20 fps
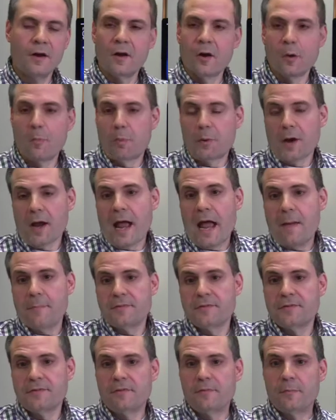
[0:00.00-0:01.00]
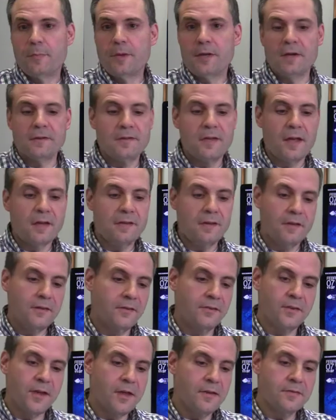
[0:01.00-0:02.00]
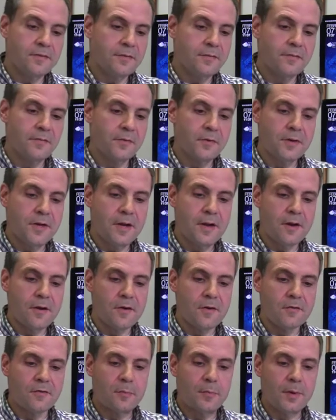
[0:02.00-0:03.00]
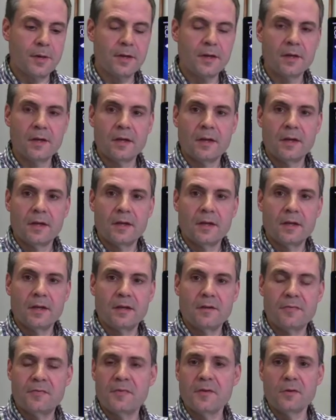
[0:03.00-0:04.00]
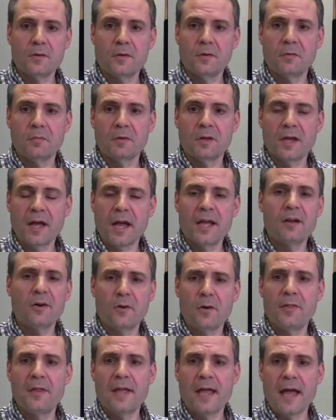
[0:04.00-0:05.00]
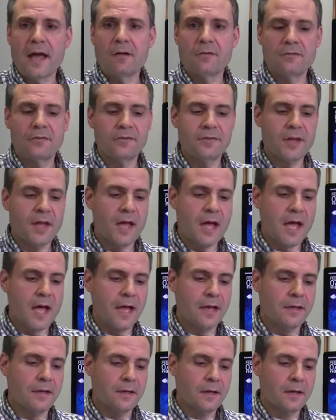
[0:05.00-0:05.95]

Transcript: Or perhaps you've been attending SAYSF for years, but you feel kind of on the outside.